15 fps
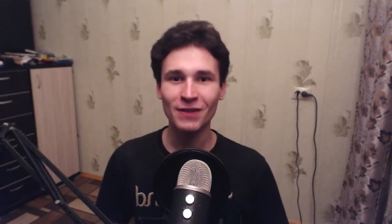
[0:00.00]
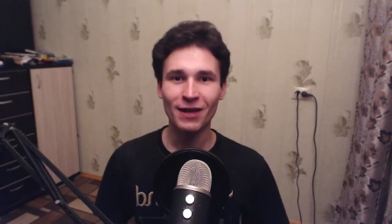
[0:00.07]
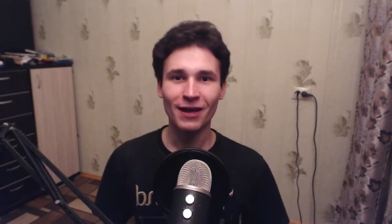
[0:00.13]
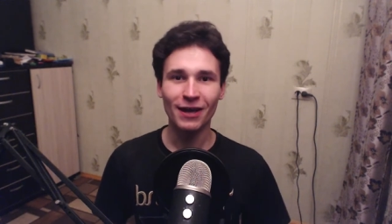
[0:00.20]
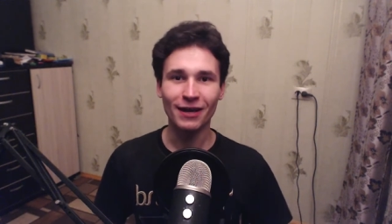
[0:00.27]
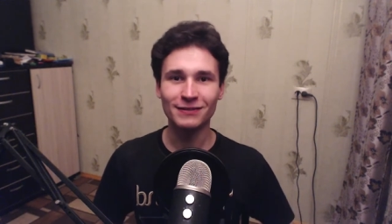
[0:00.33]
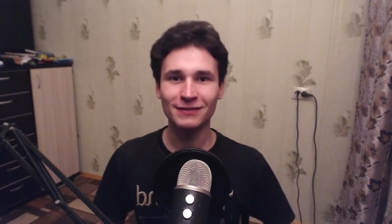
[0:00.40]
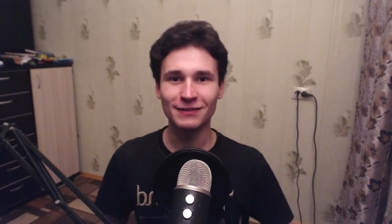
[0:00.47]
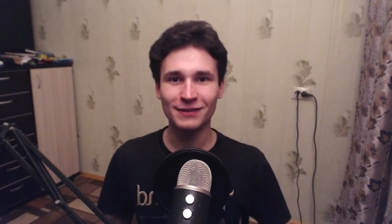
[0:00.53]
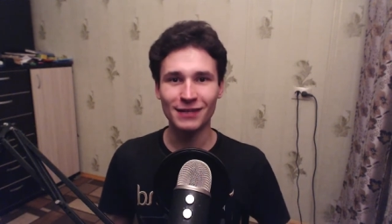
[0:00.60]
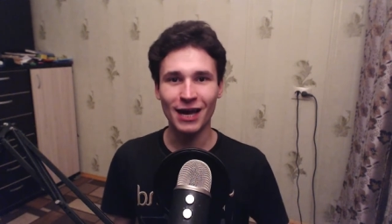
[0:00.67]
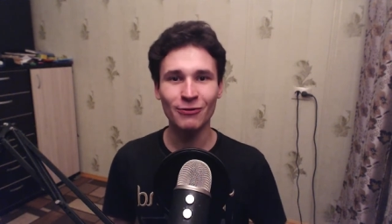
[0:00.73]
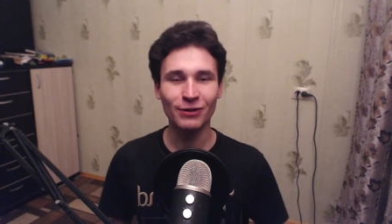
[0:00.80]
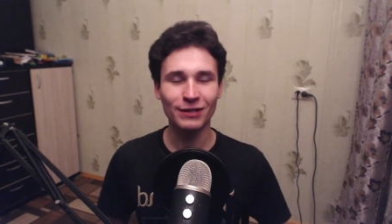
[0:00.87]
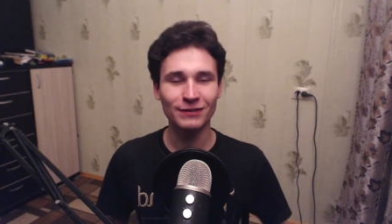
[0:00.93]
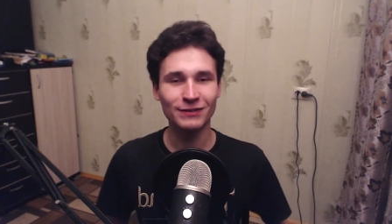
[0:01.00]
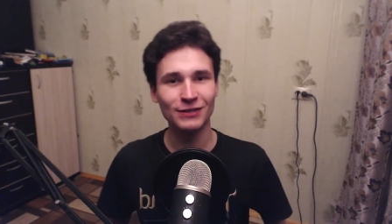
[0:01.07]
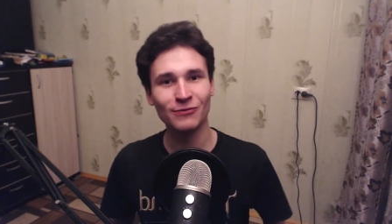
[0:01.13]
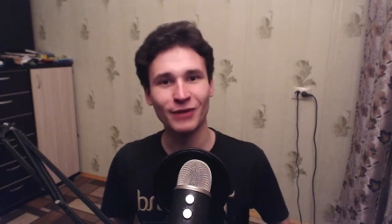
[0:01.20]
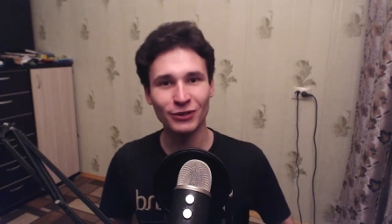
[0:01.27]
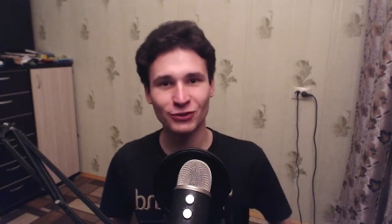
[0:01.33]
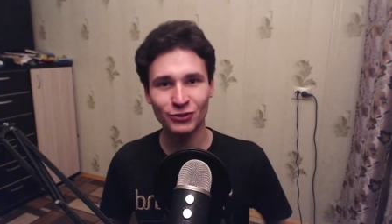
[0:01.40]
And I will
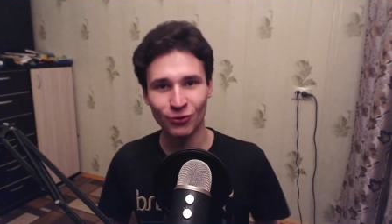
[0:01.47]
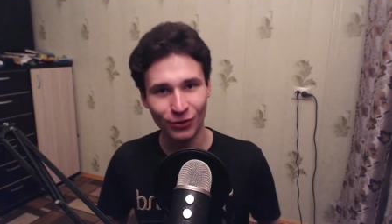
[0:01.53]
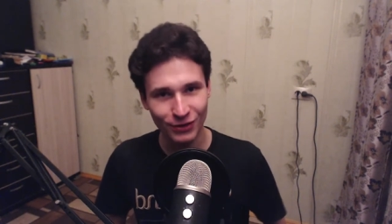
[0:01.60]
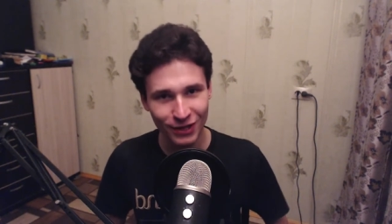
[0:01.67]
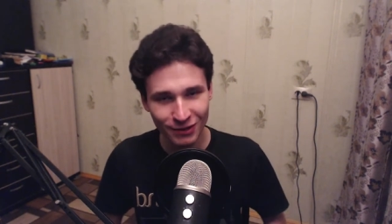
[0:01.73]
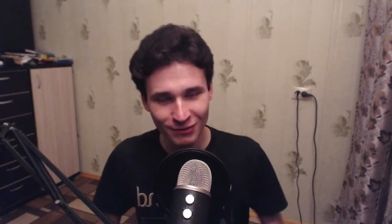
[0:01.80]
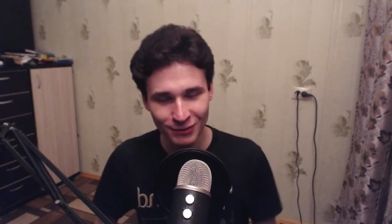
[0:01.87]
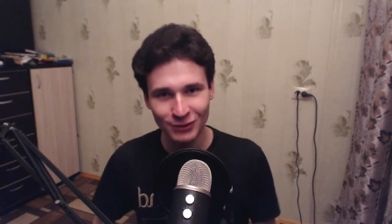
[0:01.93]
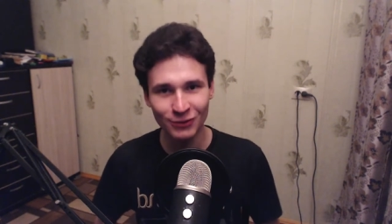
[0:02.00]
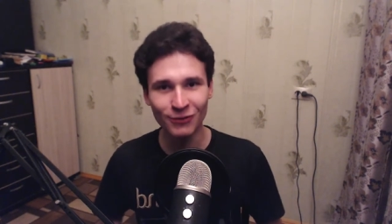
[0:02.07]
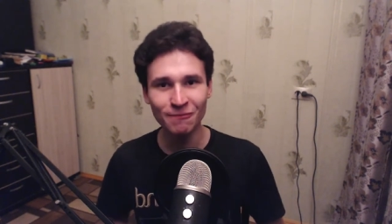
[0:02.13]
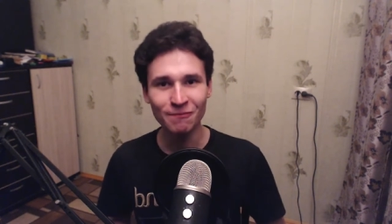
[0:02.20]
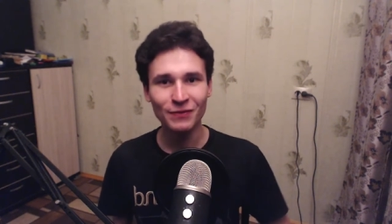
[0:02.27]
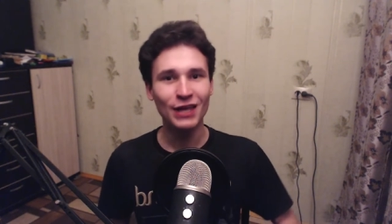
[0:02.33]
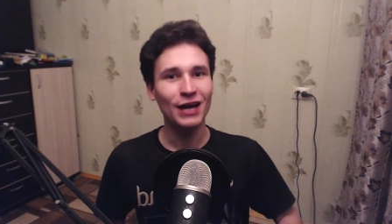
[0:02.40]
continue my journey, too.